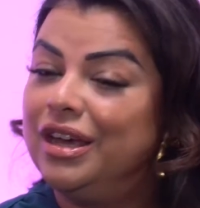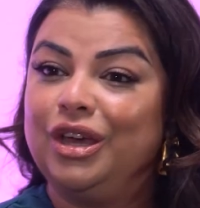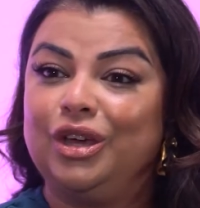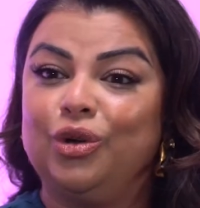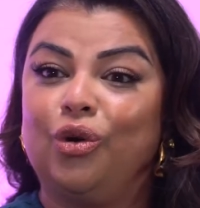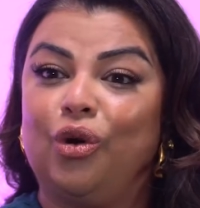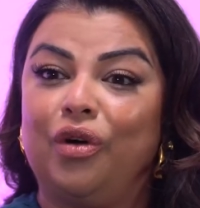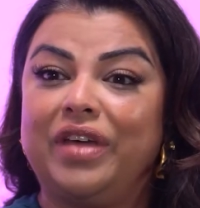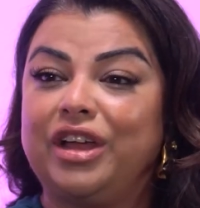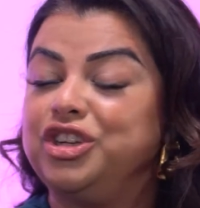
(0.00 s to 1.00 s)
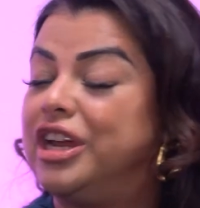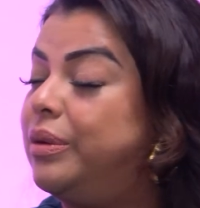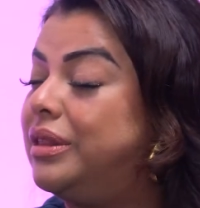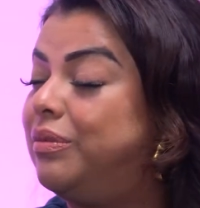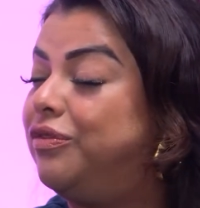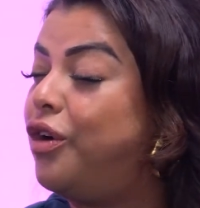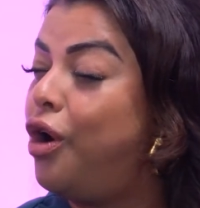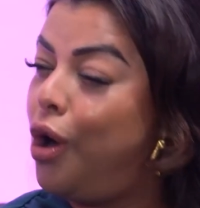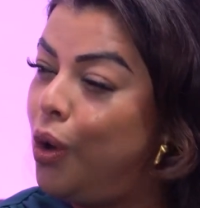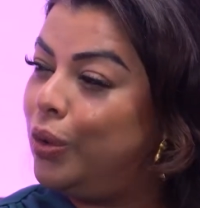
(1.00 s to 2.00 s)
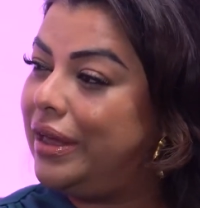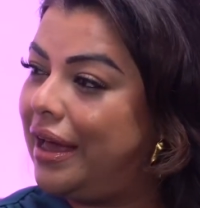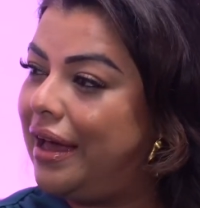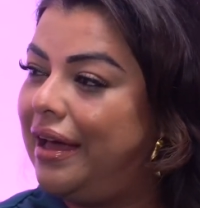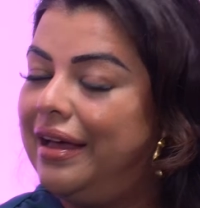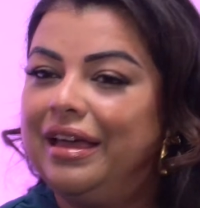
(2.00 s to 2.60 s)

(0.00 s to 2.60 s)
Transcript: Mm-hmm. You're on that journey with them for a whole year.